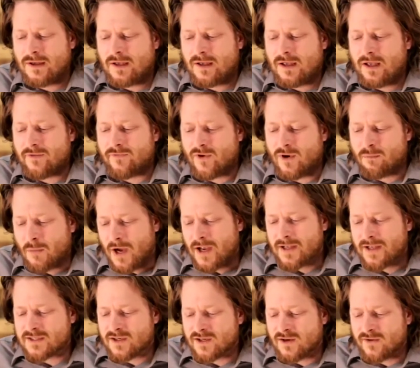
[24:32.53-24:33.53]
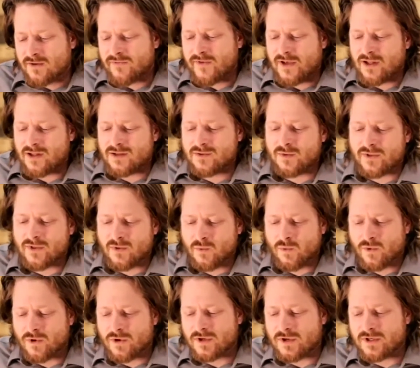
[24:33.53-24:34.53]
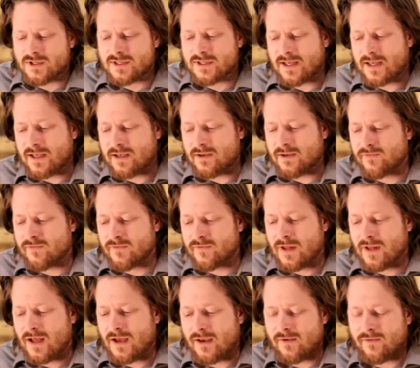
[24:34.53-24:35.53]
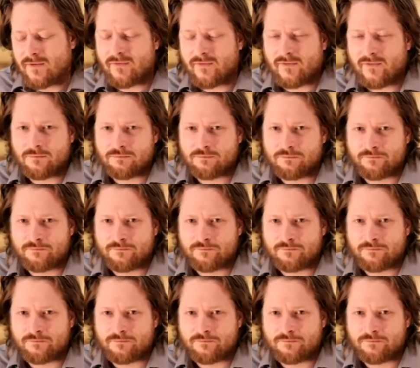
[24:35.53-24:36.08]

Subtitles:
if our minds are filled with the words that give life.